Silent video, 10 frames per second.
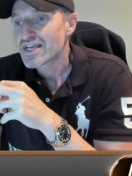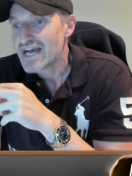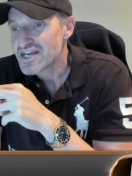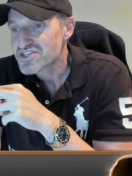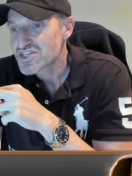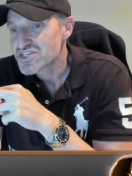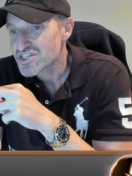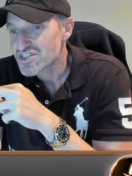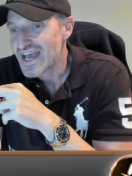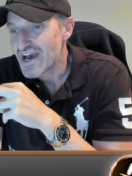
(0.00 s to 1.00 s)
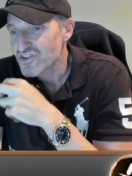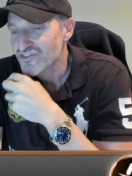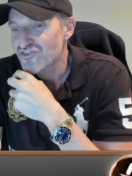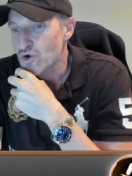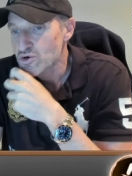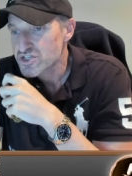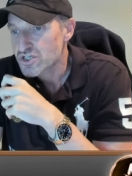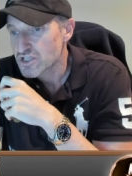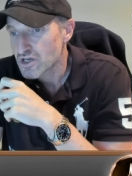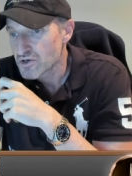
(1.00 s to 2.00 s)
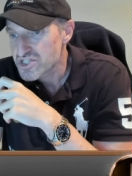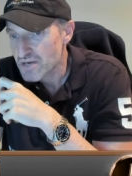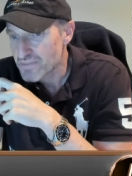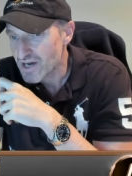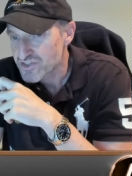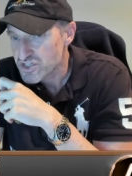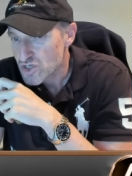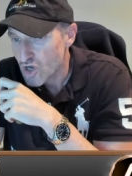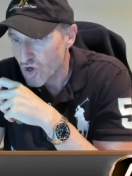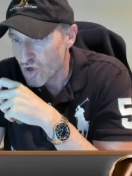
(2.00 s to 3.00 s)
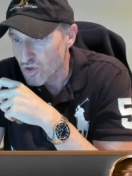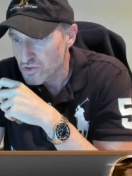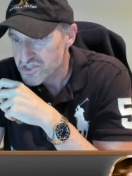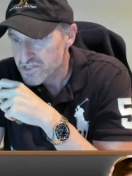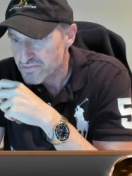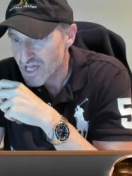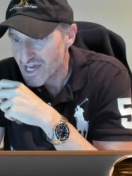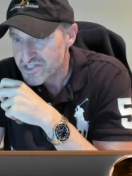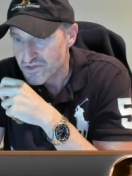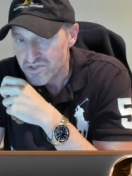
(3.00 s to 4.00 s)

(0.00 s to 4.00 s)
Guys, this is now the first close above this whole supply zone.